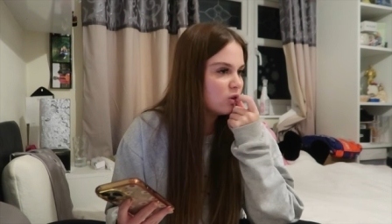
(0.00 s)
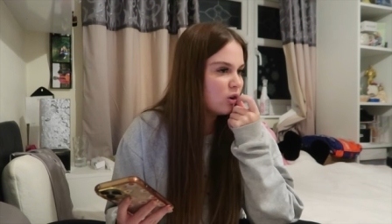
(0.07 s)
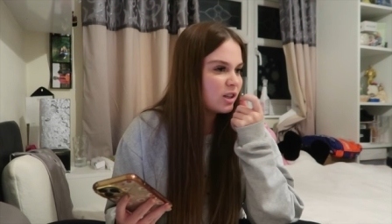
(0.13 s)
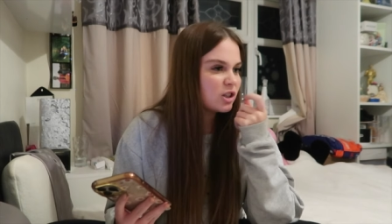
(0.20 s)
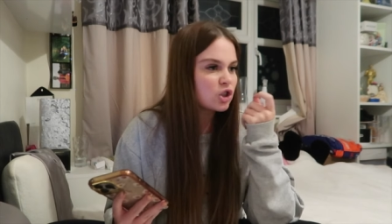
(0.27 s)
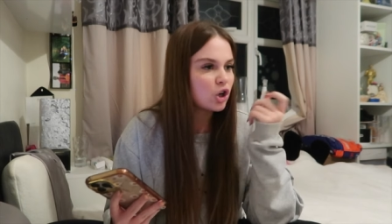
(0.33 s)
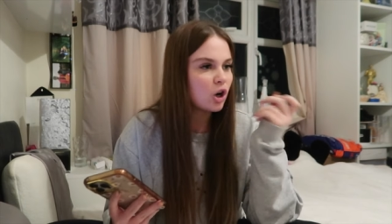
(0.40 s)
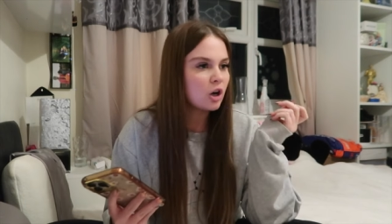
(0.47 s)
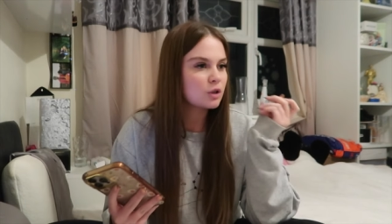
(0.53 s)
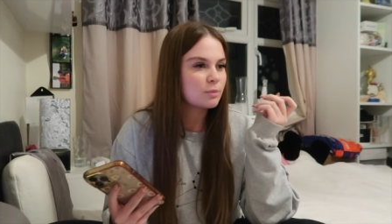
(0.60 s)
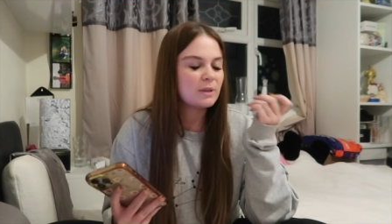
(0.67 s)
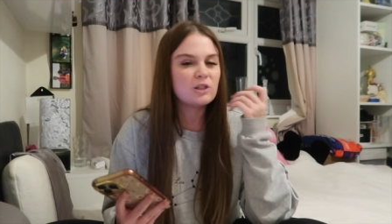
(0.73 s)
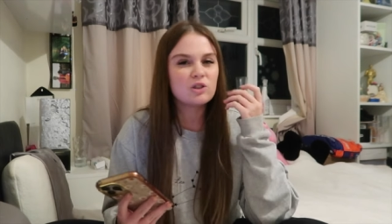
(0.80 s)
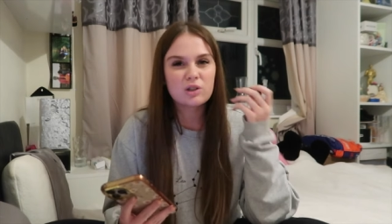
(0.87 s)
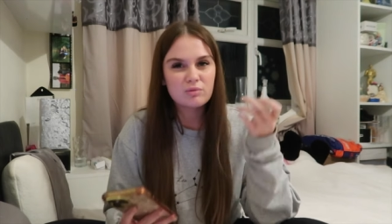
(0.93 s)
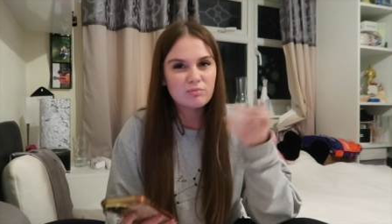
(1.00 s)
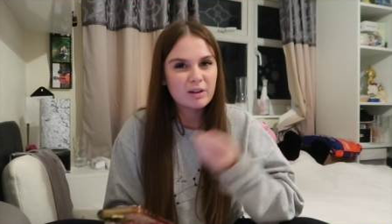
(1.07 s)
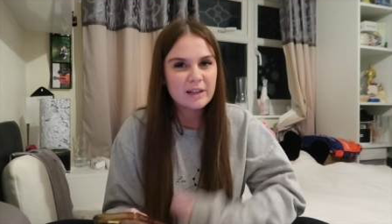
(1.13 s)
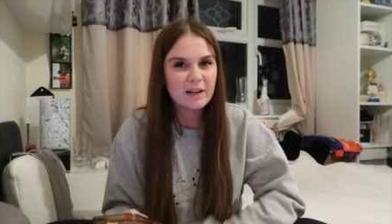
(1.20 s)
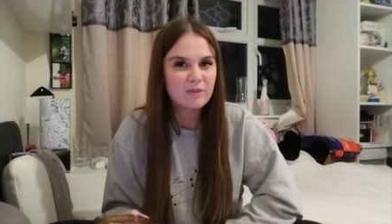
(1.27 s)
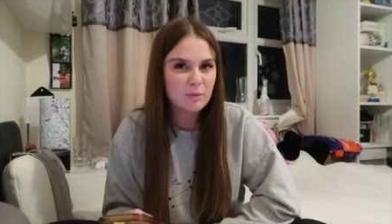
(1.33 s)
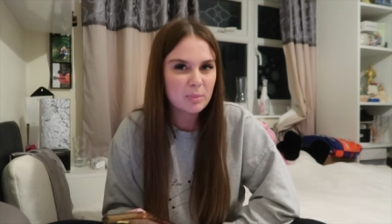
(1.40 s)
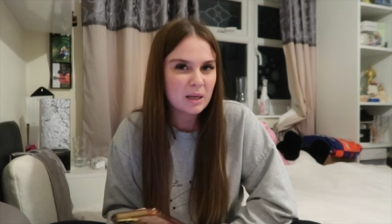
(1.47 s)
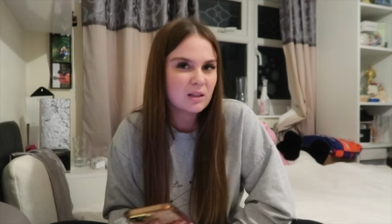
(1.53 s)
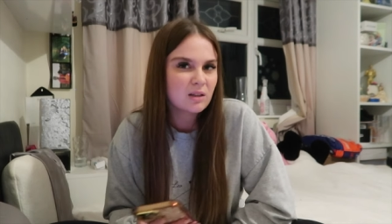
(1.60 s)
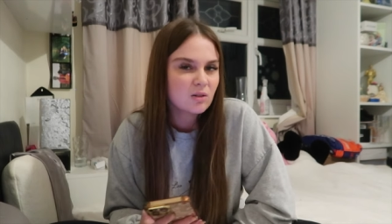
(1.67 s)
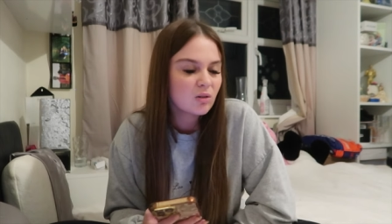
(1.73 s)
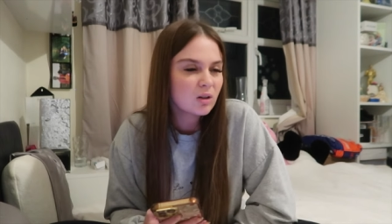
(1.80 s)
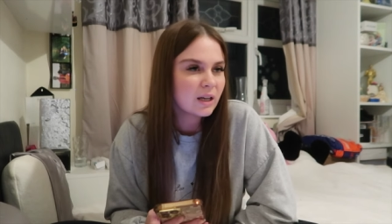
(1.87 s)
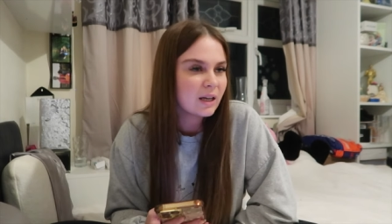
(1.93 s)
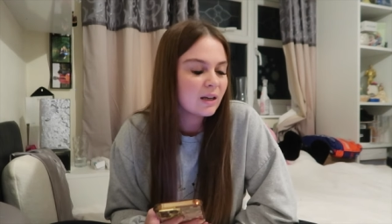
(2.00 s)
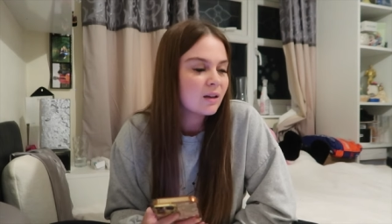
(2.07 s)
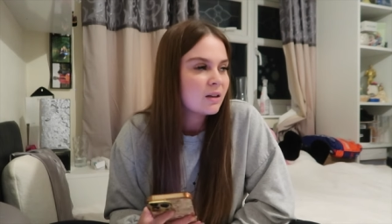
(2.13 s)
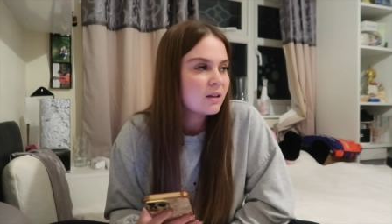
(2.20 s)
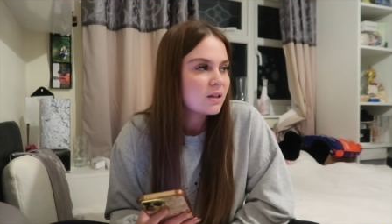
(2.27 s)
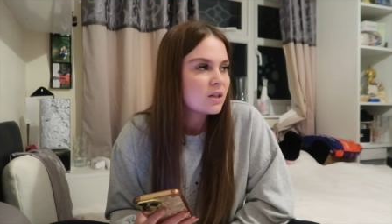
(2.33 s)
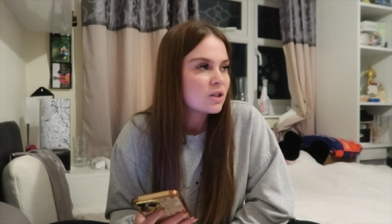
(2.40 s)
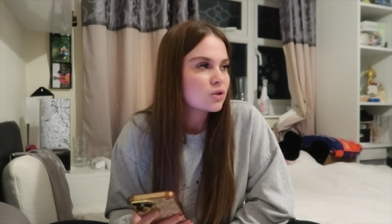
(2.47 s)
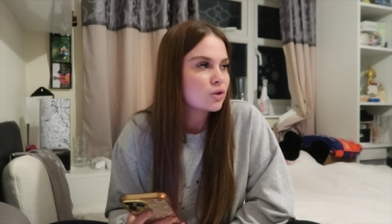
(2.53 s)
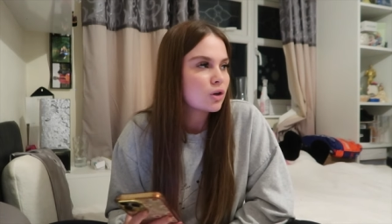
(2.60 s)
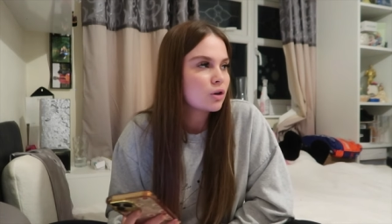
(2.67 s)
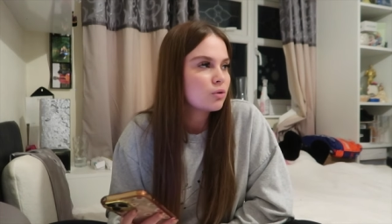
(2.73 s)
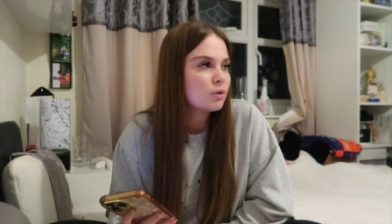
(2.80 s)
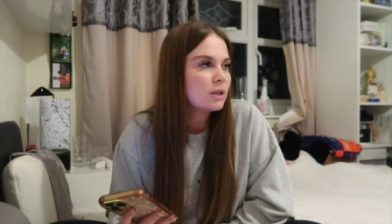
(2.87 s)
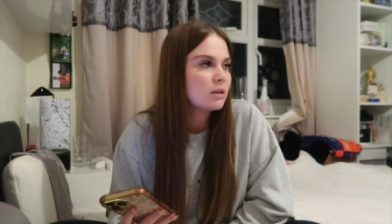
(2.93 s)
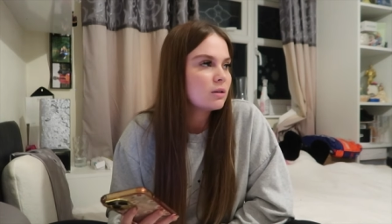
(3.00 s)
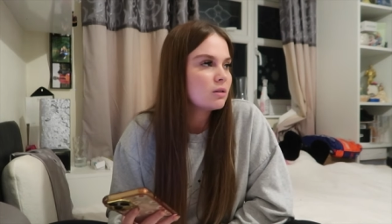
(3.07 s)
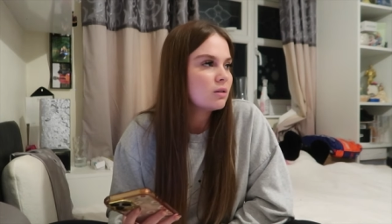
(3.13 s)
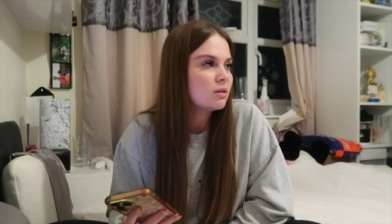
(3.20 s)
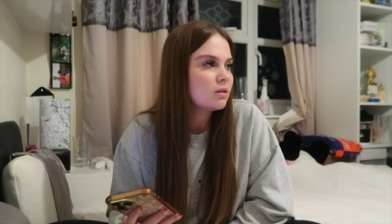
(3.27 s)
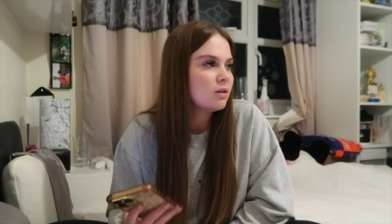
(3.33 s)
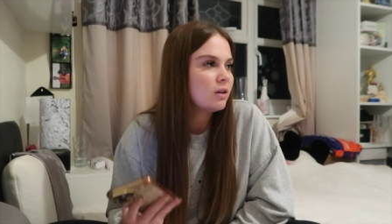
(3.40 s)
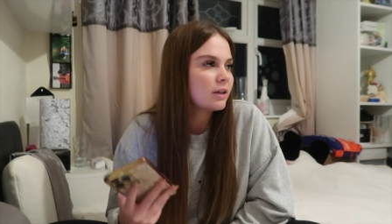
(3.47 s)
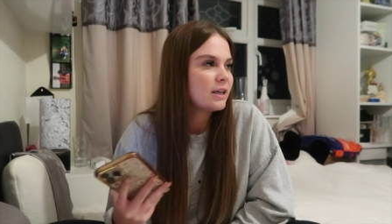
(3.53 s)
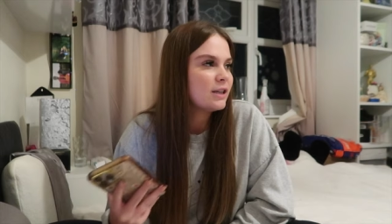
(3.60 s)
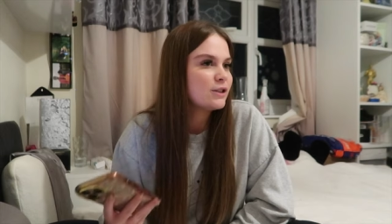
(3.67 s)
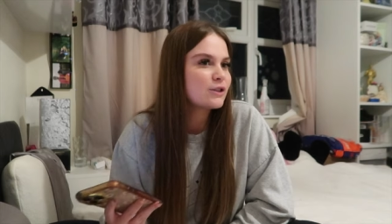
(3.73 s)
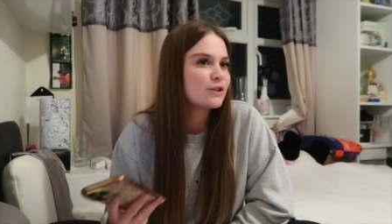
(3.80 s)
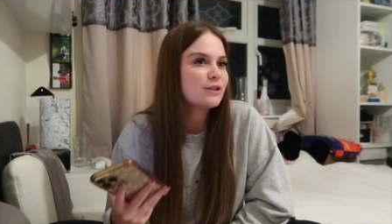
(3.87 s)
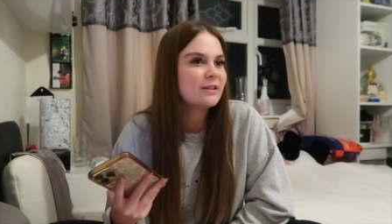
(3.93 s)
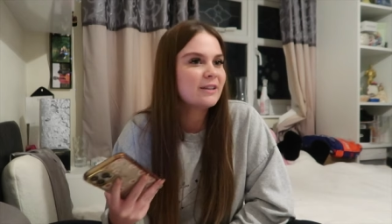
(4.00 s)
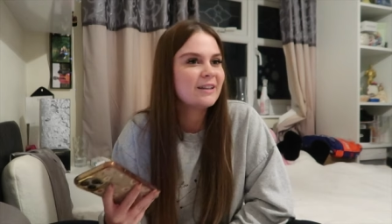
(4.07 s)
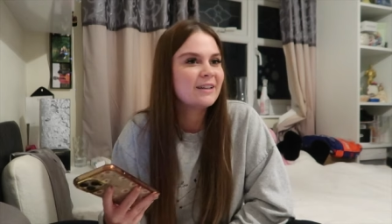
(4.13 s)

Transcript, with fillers: Not in charge, but he doesn't really have an opinion on it. So like he doesn't,